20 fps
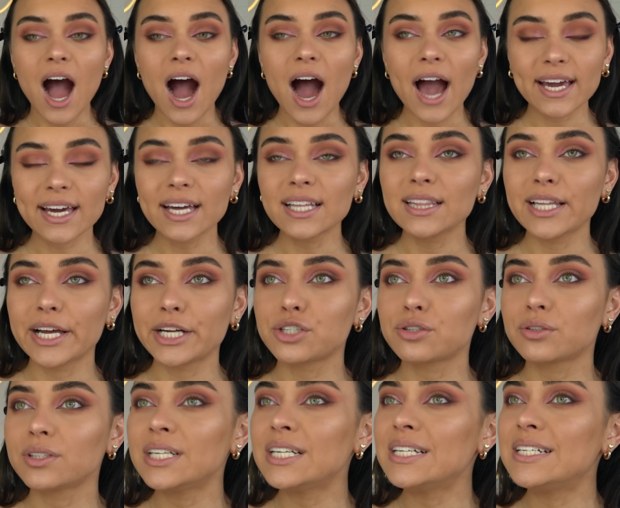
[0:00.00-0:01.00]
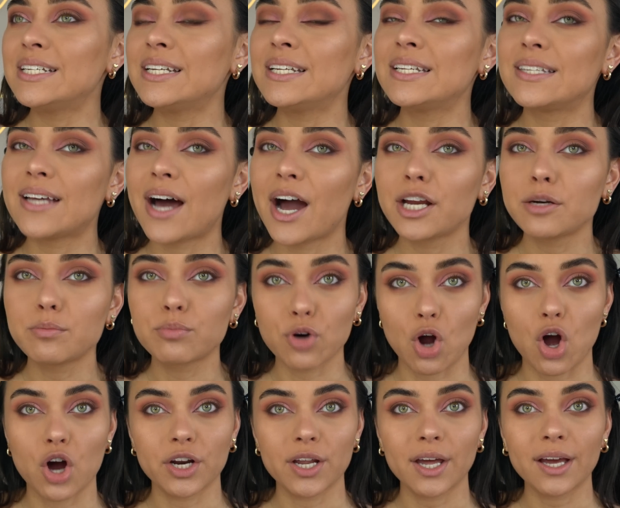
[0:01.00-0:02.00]
I can literally design
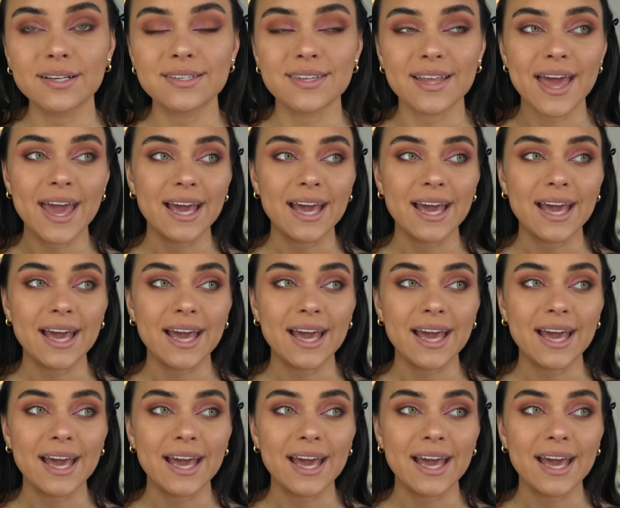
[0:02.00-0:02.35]
products